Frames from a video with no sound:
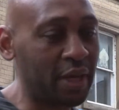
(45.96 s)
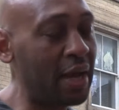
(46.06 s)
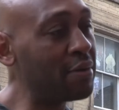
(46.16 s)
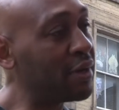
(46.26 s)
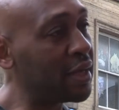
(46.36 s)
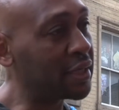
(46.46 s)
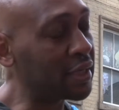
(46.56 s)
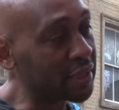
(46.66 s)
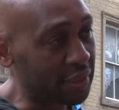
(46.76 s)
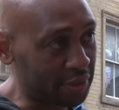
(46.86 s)
I would like
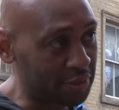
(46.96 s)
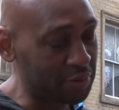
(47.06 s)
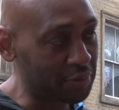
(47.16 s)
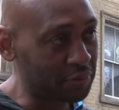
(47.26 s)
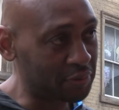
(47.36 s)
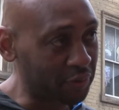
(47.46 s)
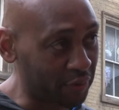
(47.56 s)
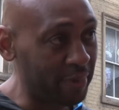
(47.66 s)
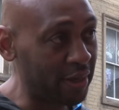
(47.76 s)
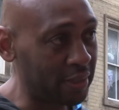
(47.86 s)
England to
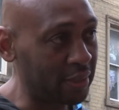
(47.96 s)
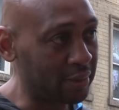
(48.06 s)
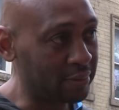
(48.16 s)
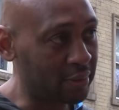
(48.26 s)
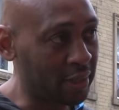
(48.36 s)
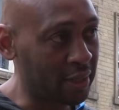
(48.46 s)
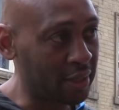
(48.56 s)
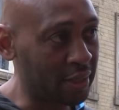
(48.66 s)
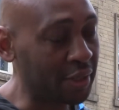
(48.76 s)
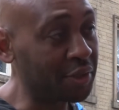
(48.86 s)
remain
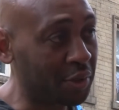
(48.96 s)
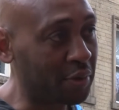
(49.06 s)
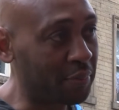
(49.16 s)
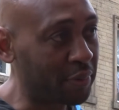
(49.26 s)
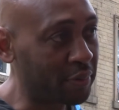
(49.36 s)
in Europe.